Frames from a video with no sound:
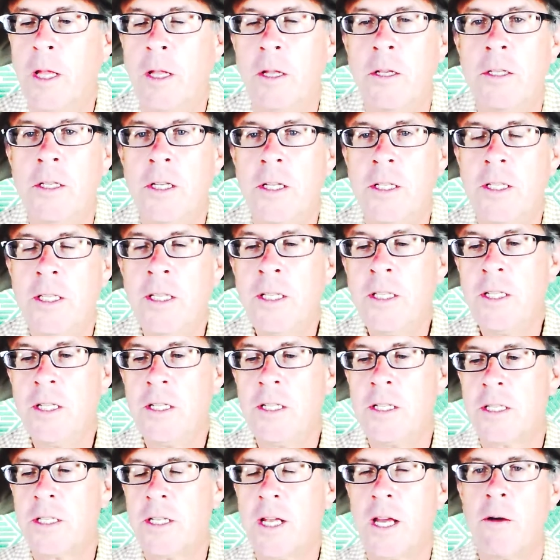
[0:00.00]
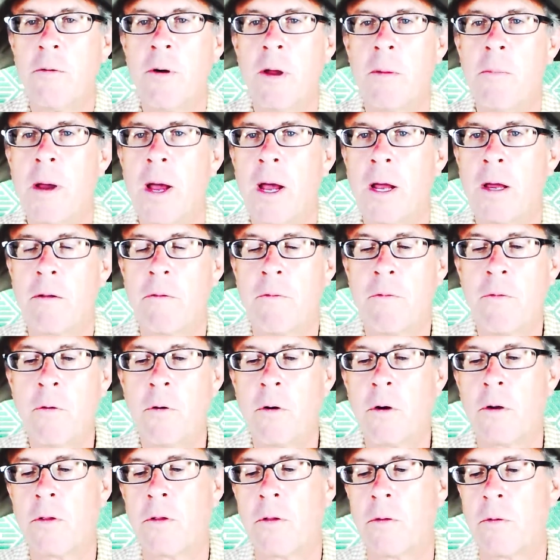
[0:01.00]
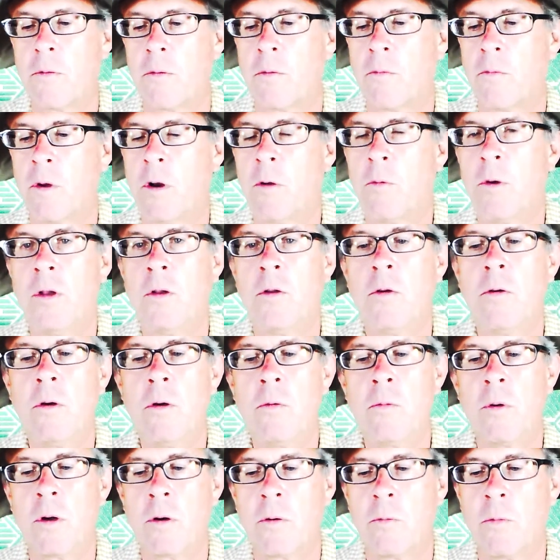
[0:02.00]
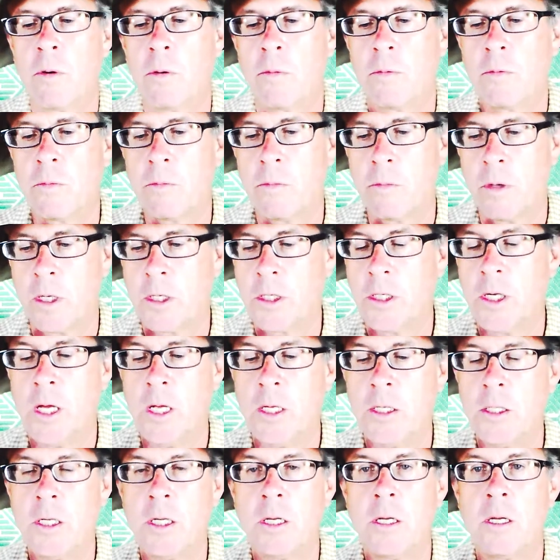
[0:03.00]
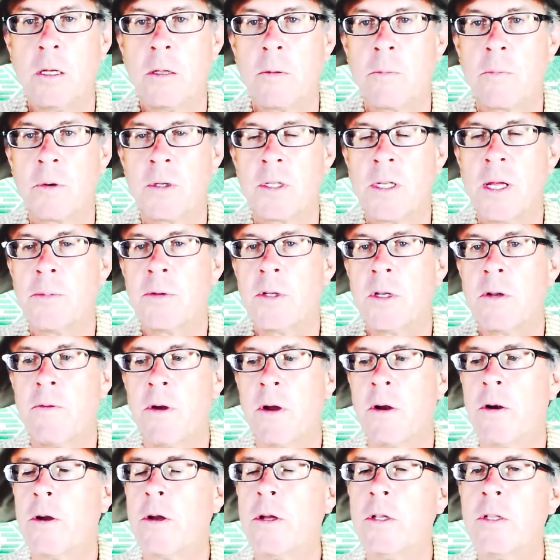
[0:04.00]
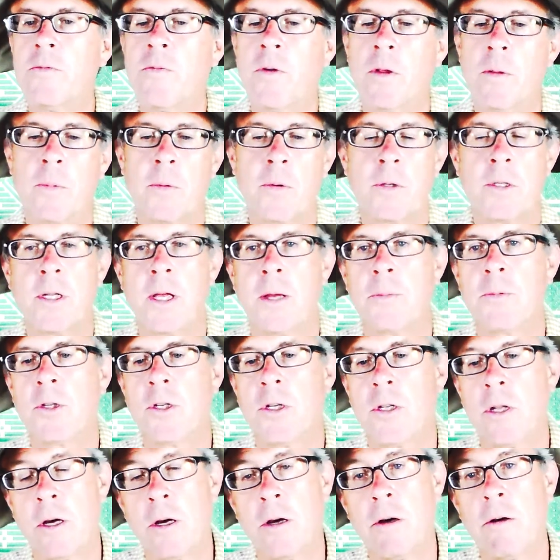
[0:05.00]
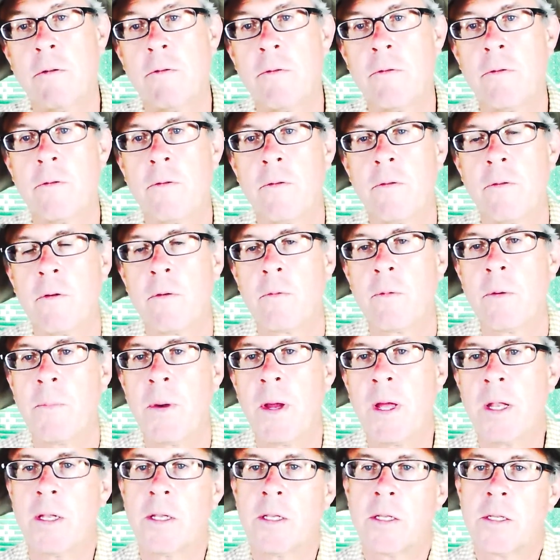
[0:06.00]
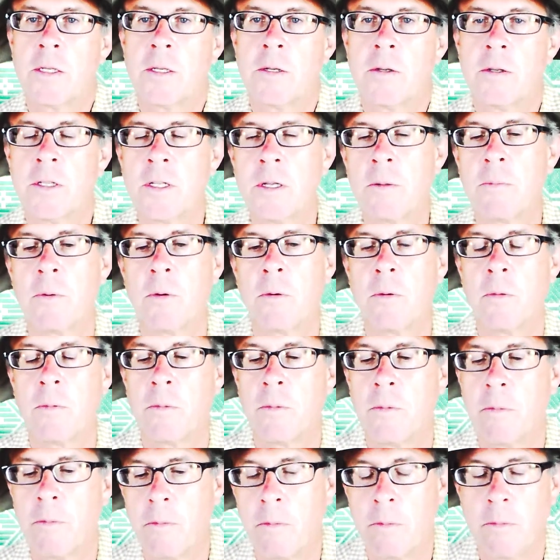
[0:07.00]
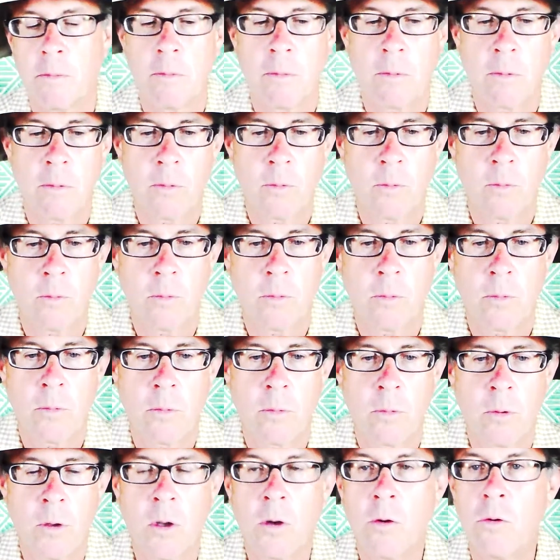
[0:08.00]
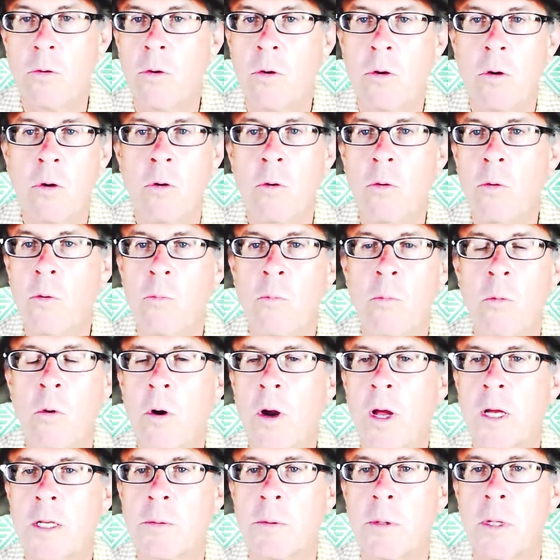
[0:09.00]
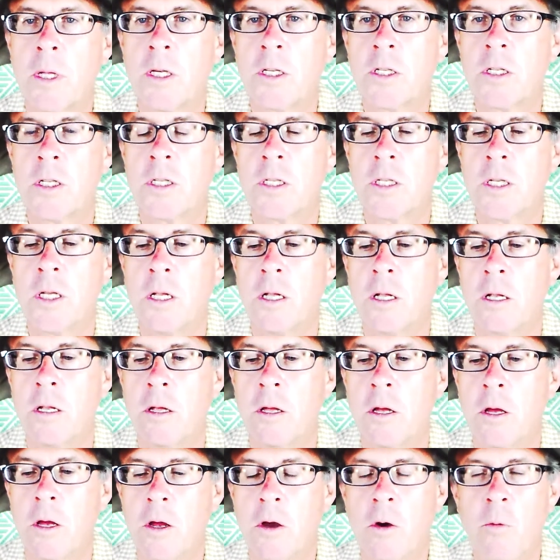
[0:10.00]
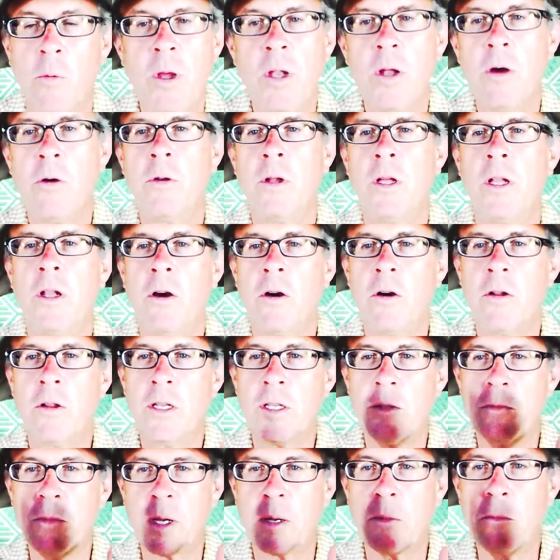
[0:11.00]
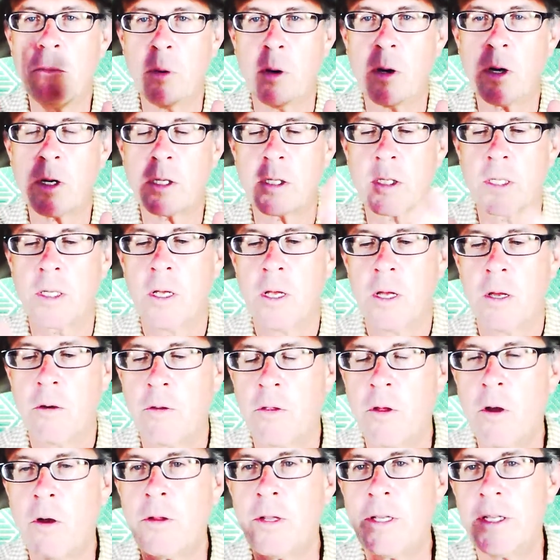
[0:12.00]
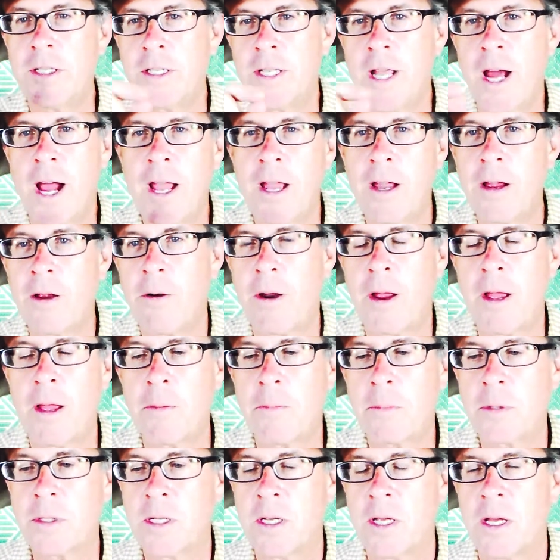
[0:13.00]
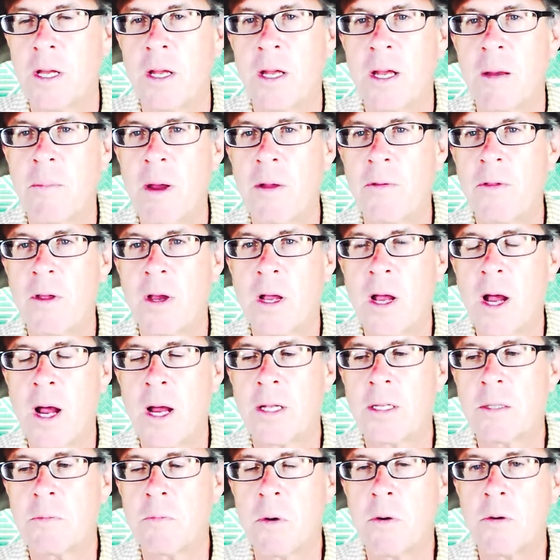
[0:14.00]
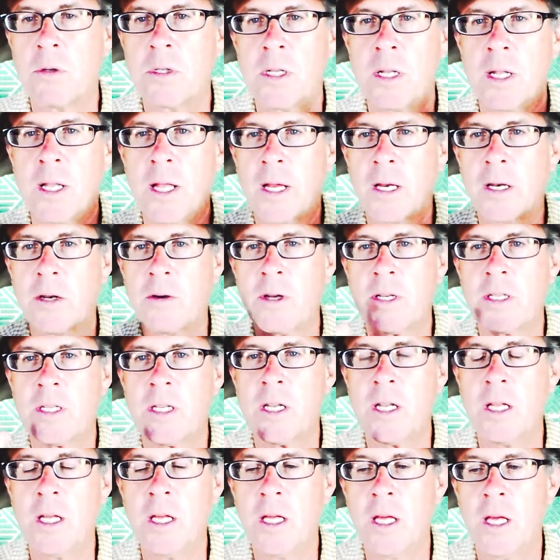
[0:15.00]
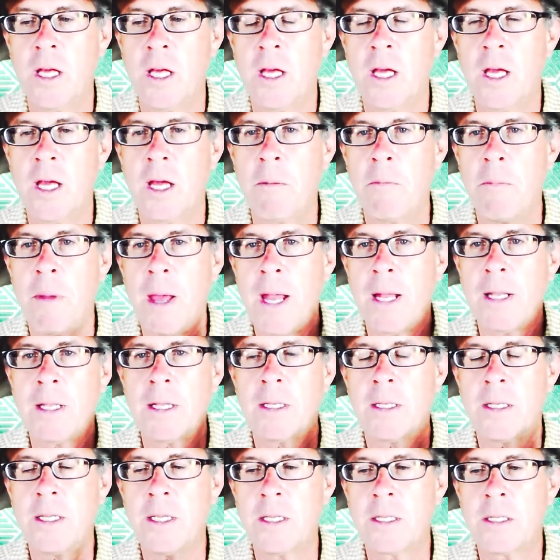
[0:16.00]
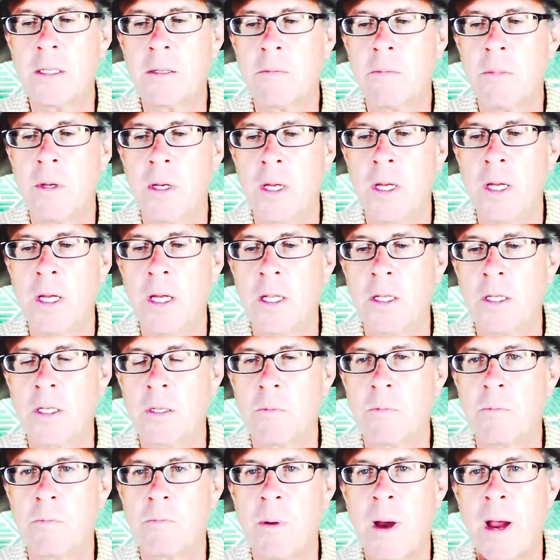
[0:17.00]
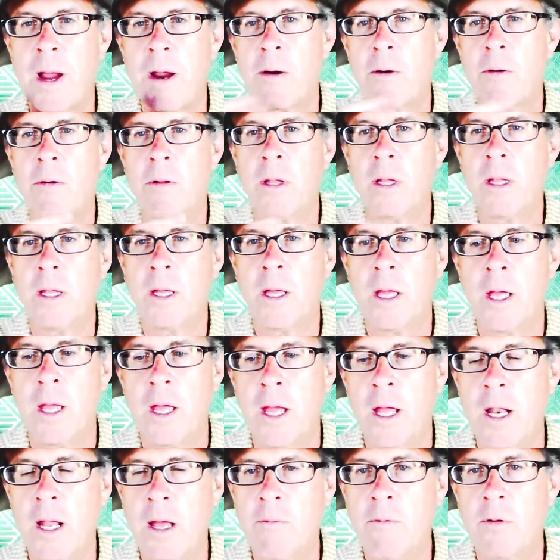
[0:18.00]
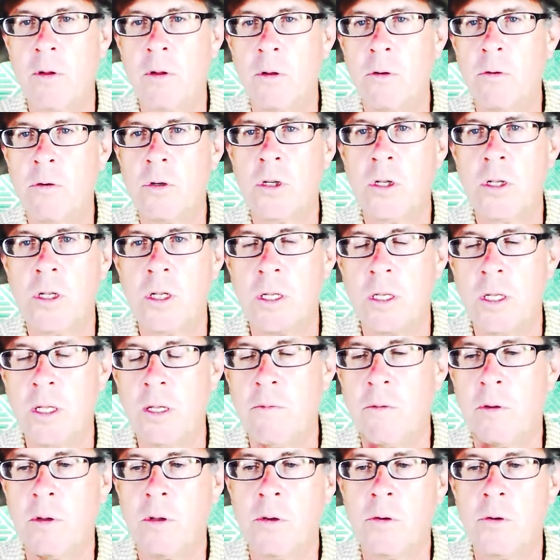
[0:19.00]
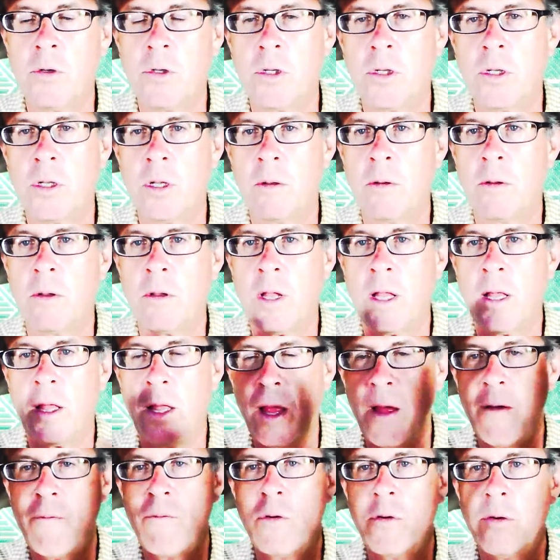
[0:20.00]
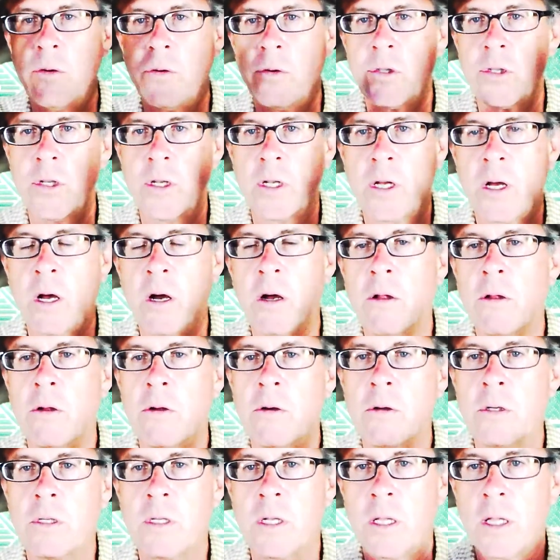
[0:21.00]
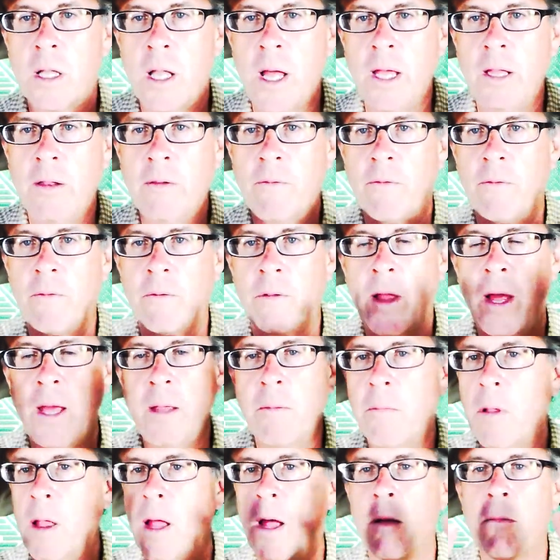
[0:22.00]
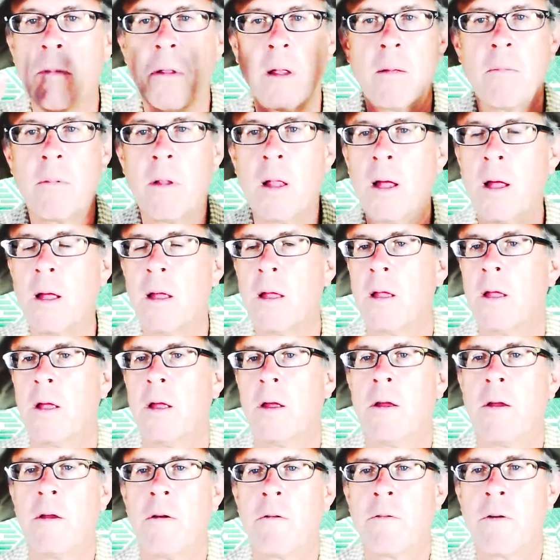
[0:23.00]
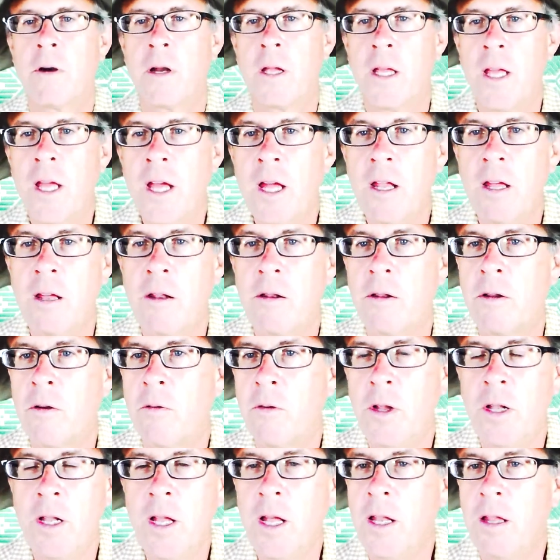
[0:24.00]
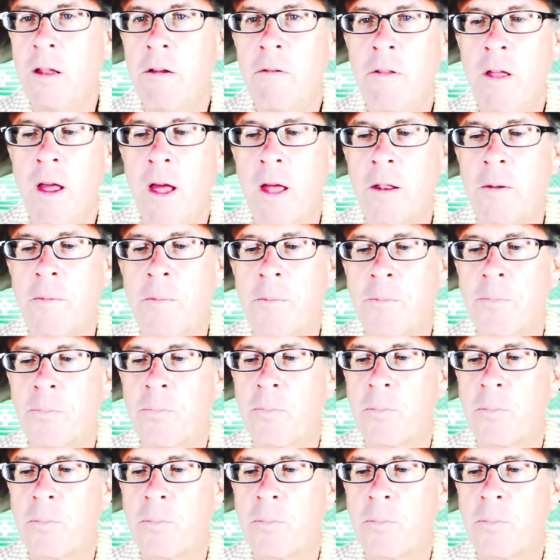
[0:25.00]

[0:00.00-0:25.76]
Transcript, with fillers: And you see, it's easy to segue back and forth. What are we doing? We're, we're exchanging the perception of arrogance for the perception of repentance. Simple. No, no more explanations needed. We don't need all these big books with all these diagrams about the cosmos and electricity and magnetism and spiraling and evolution and devolution and levels and colors and light, light, blah, blah, blah. Forget it. Don't need any of that.